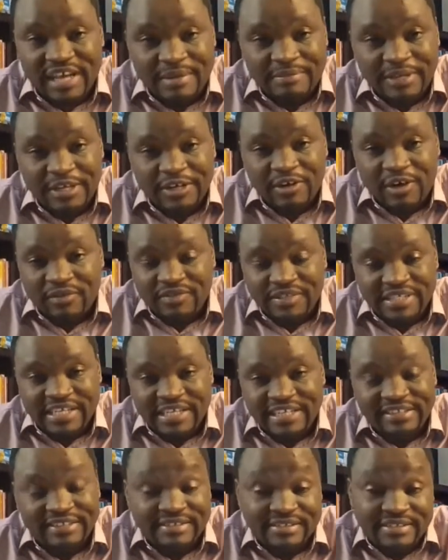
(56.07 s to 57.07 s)
I mean,
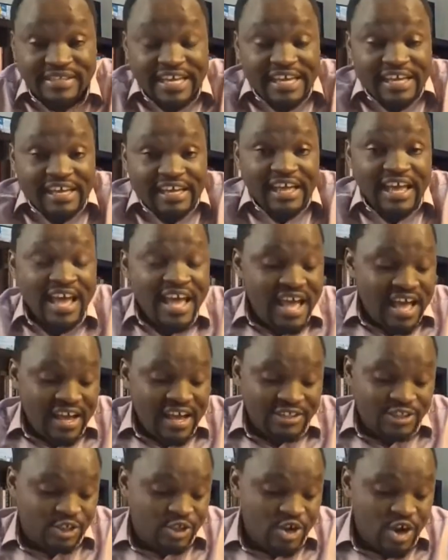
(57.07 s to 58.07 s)
obviously this thing
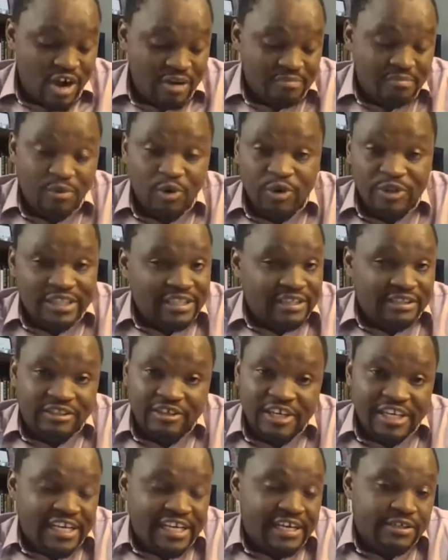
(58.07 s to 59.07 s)
is not more than
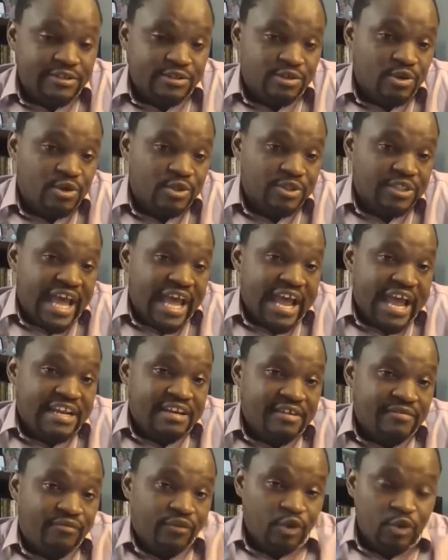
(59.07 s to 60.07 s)
30 years old,
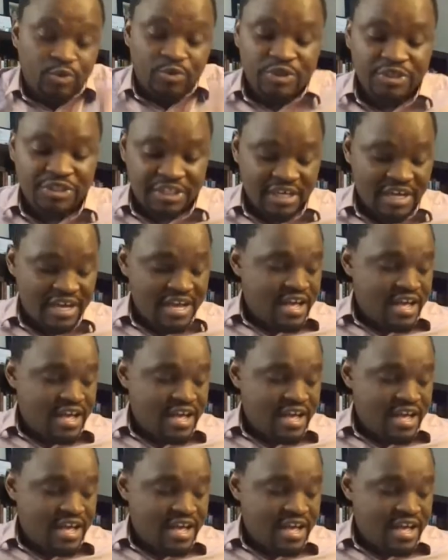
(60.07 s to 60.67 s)
and if you would